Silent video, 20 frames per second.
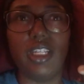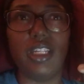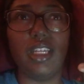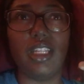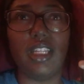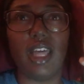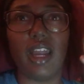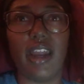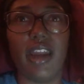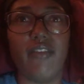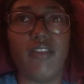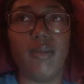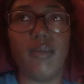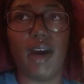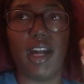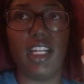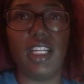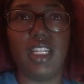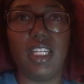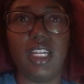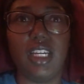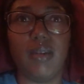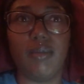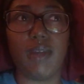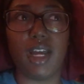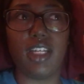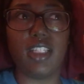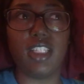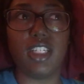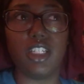and then like everybody
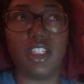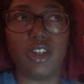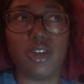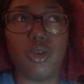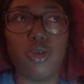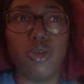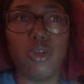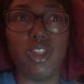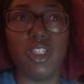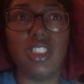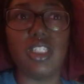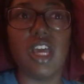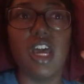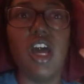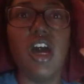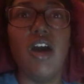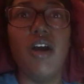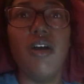deemed like they're the coolest,